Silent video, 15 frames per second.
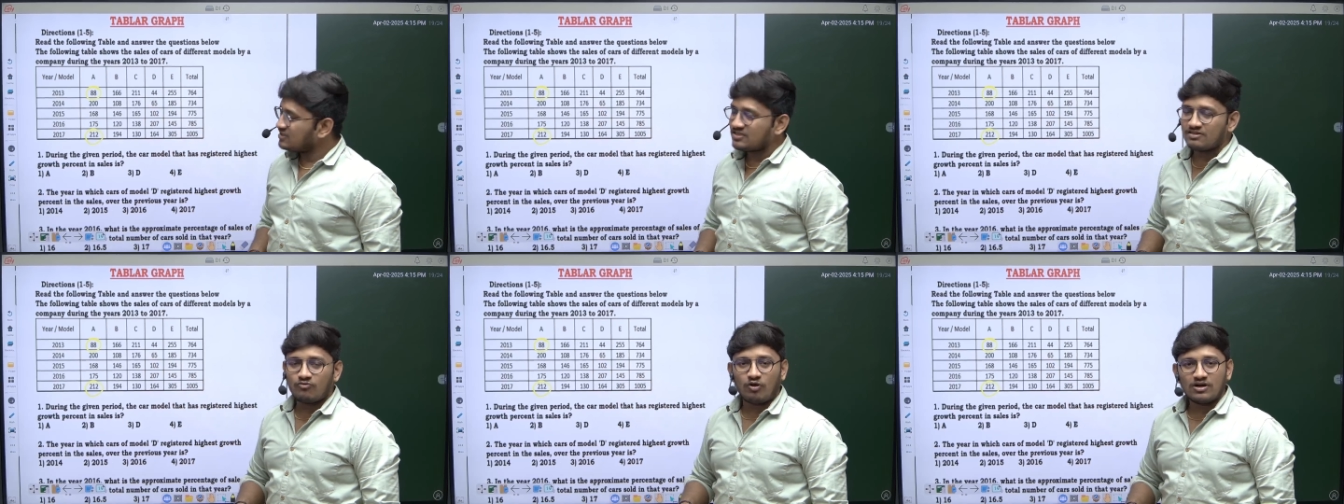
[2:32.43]

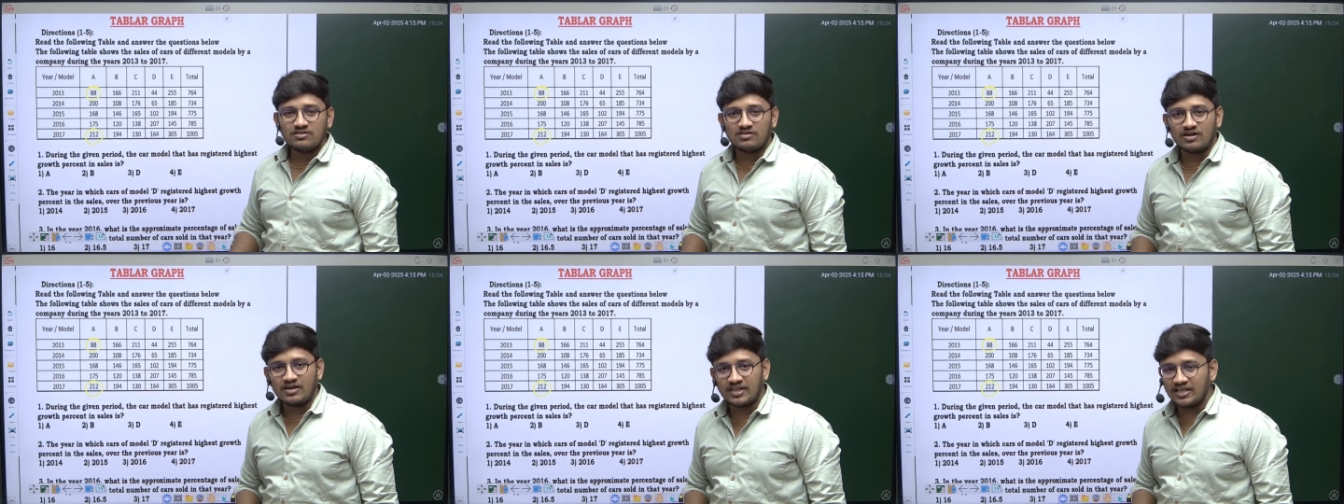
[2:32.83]

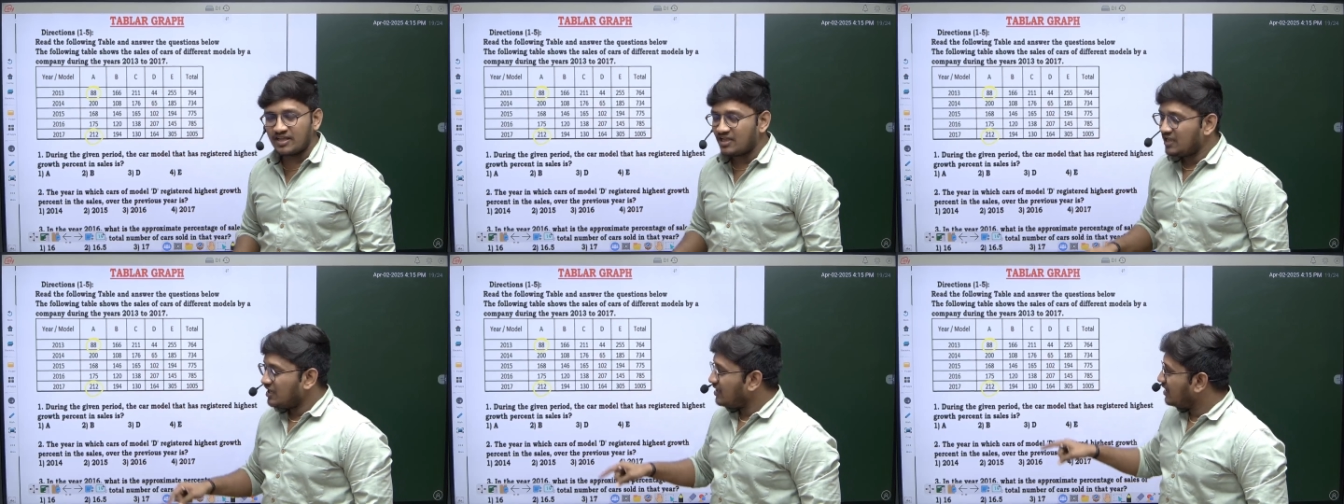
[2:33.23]

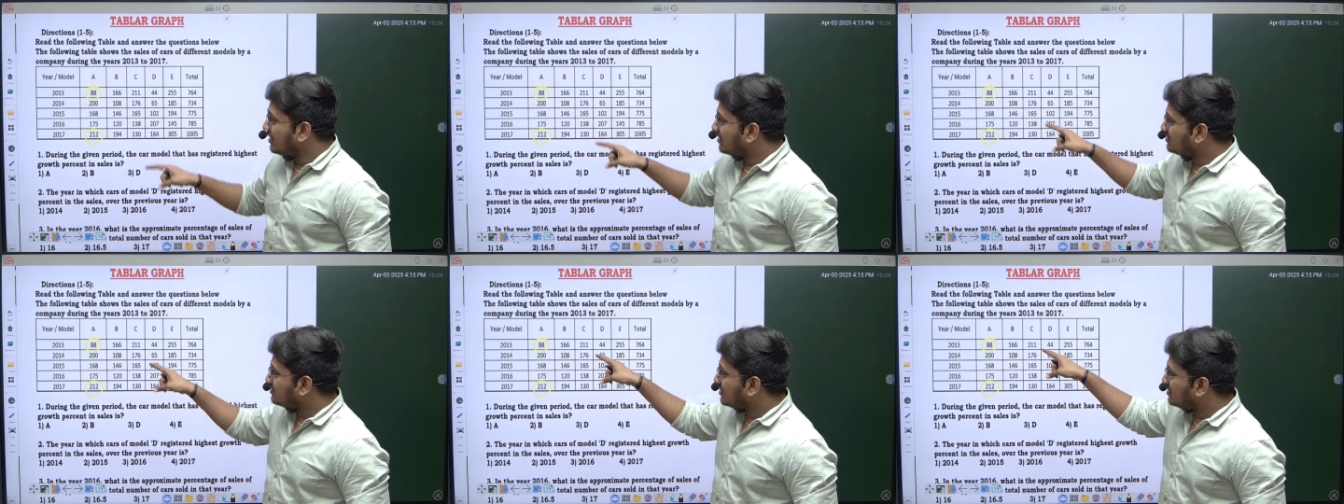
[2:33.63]
130.
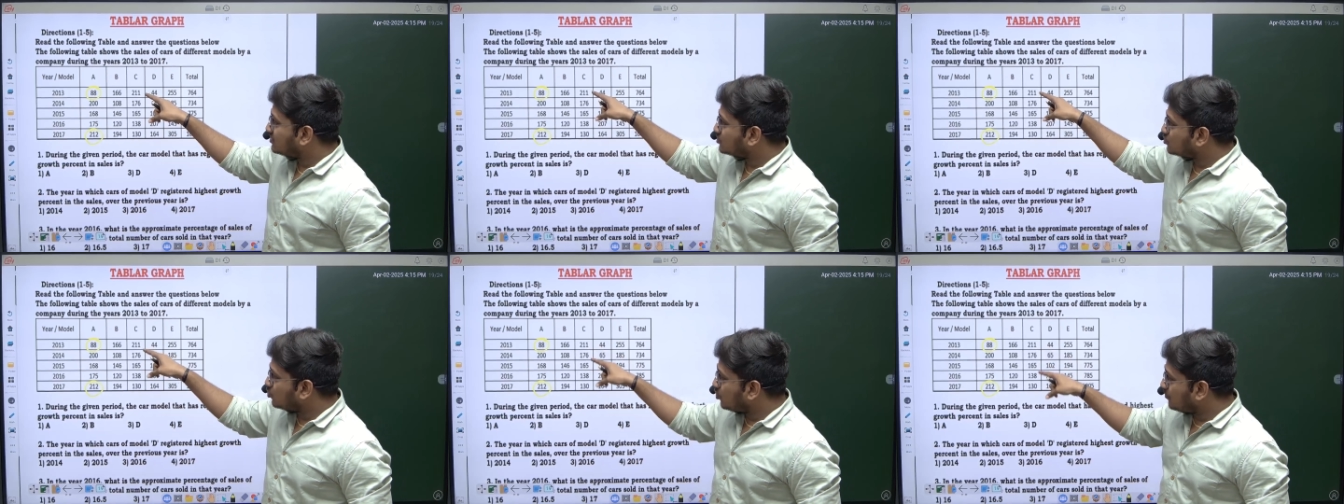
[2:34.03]
Here there
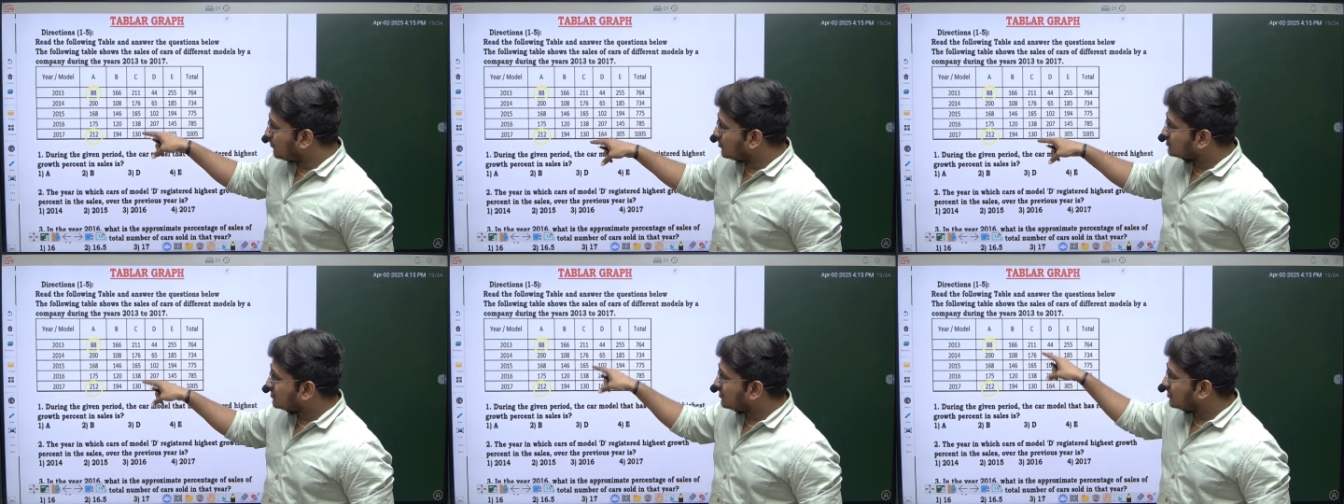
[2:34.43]
is no
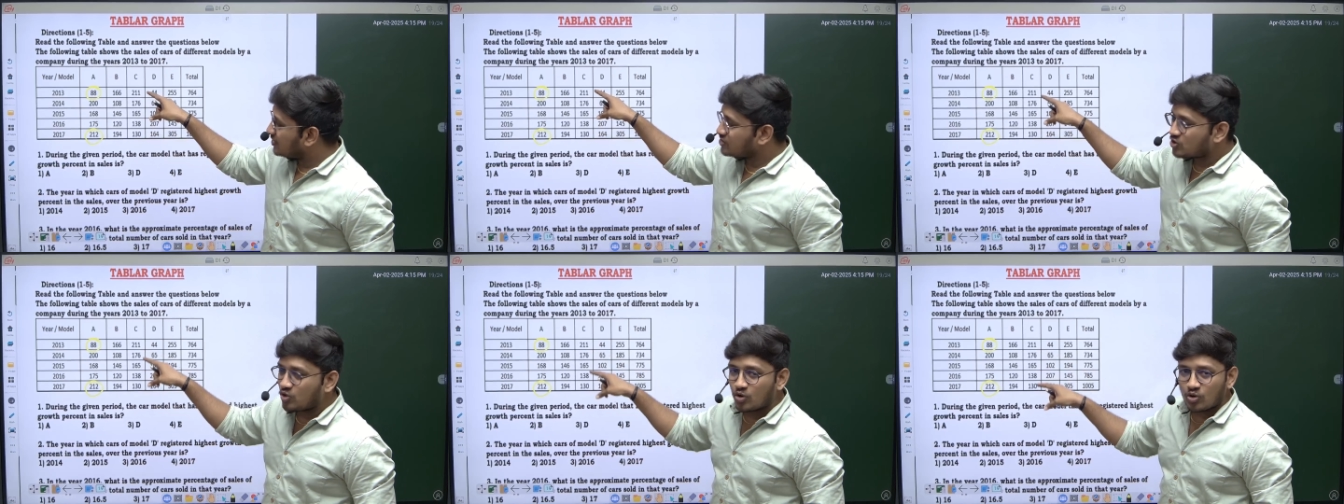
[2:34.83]

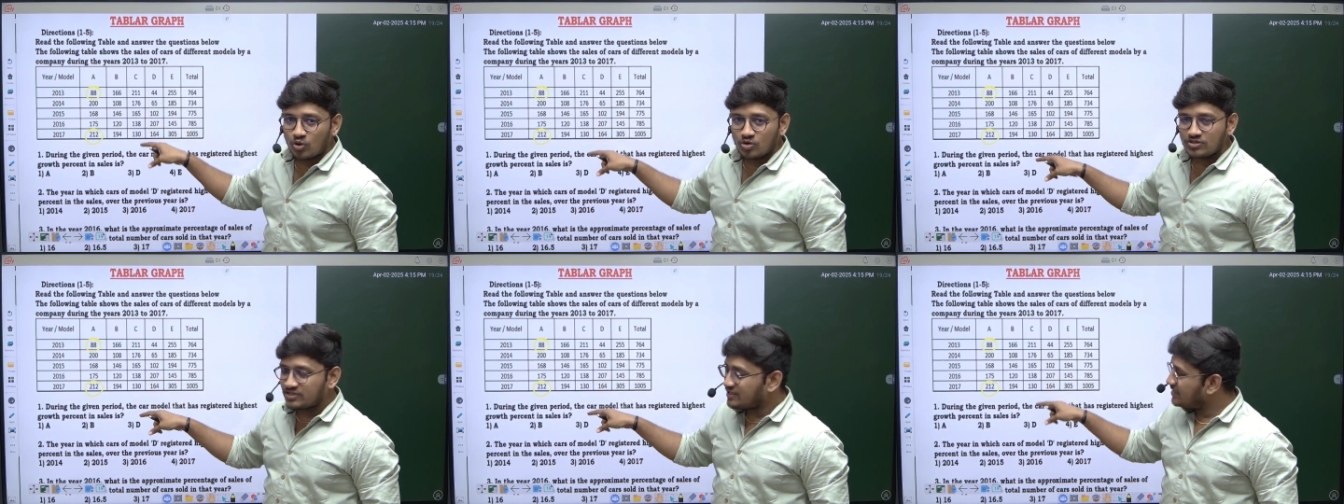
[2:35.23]
percentage
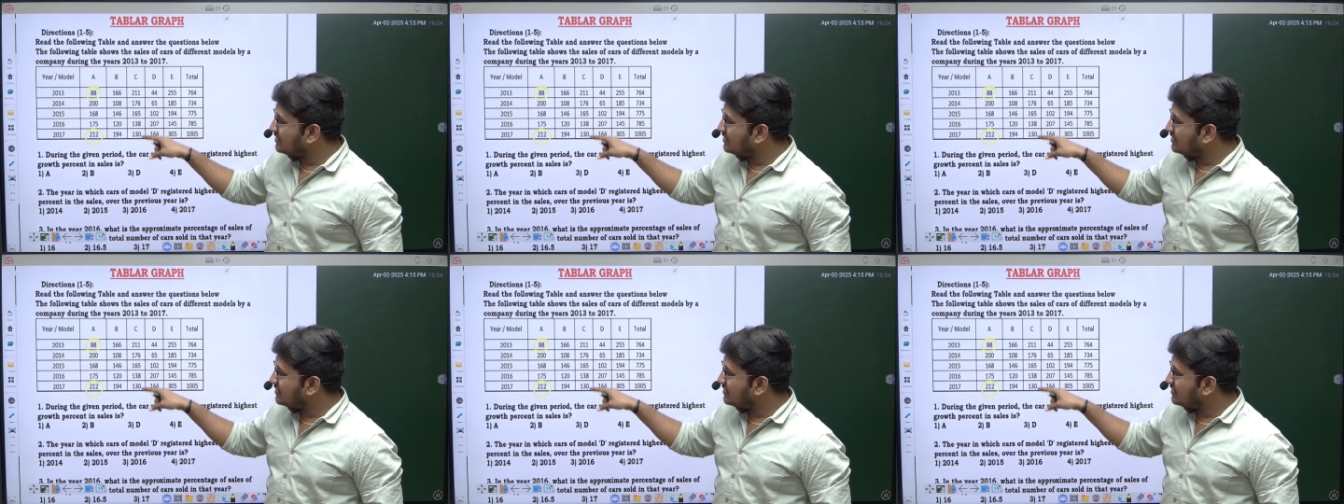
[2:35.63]
growth.